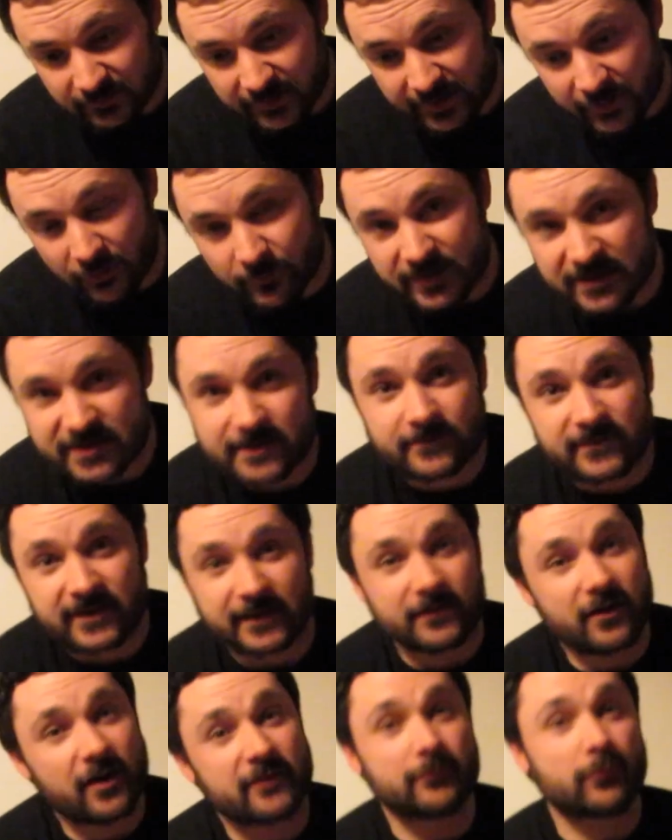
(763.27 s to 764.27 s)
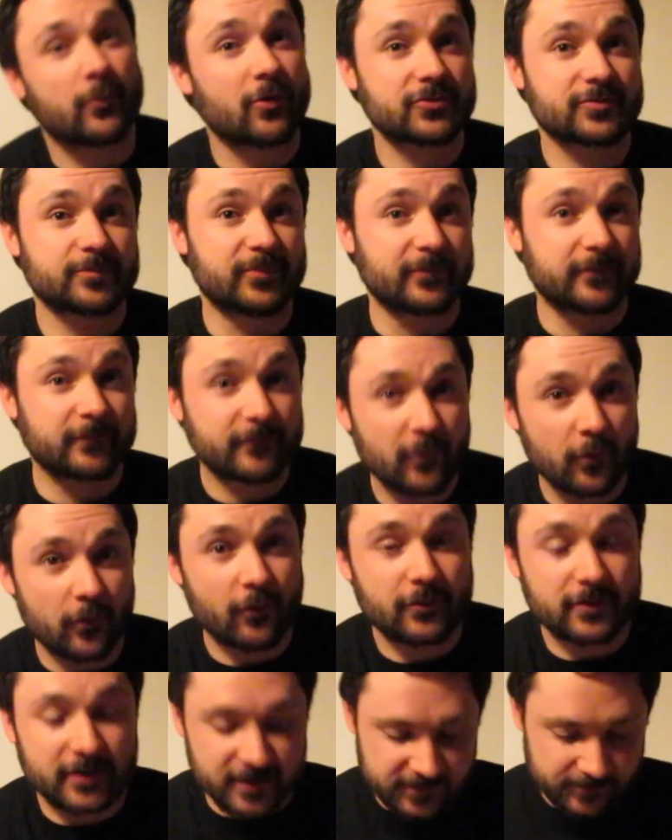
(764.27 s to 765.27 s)
it'll be something that I've watched
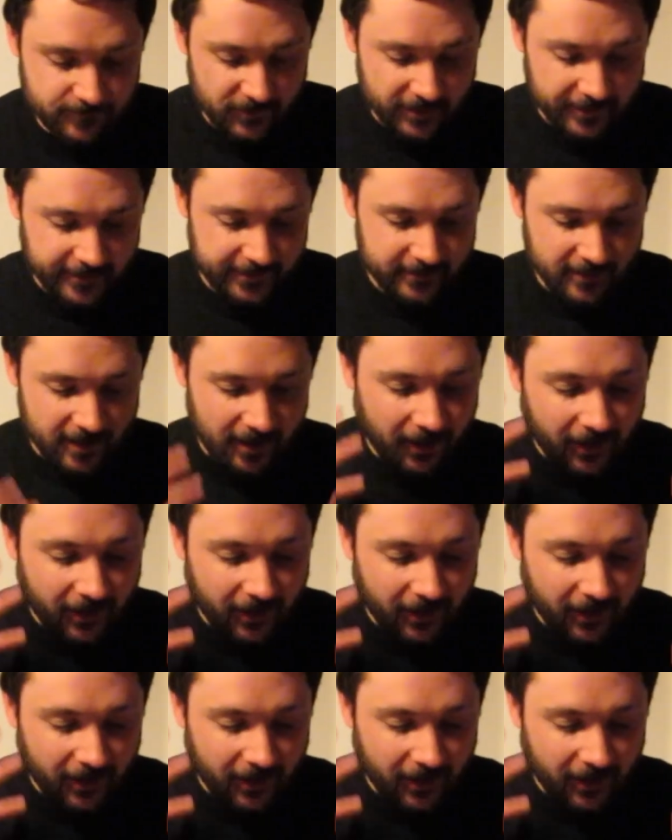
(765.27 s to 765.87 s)
before because my